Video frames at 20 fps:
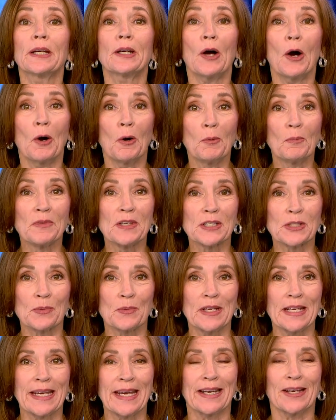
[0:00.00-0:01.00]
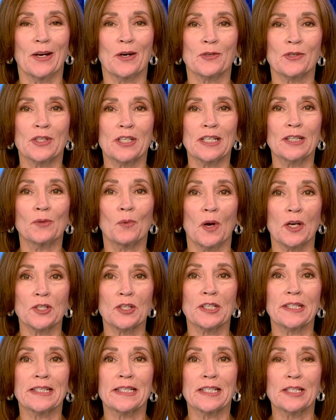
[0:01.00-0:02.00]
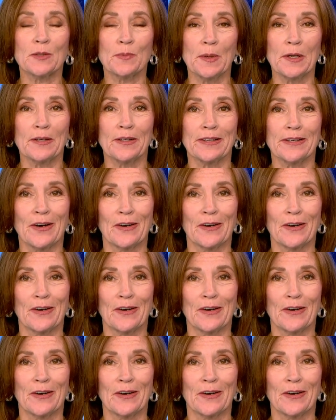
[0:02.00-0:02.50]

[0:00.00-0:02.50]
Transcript: at home this weekend hosting the Washington Spirit.